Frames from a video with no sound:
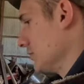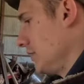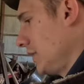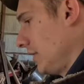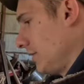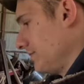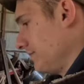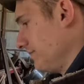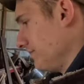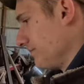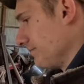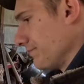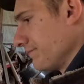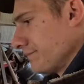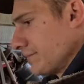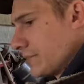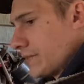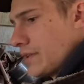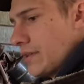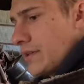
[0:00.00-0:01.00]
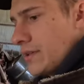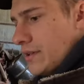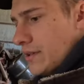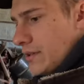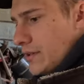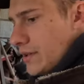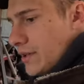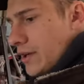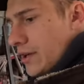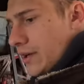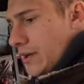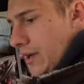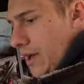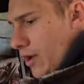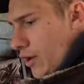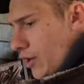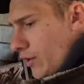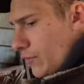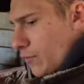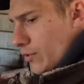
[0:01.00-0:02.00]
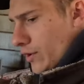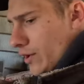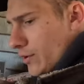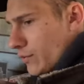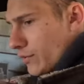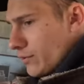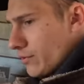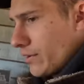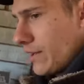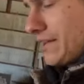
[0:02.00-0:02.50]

So I don't know if we're gonna work on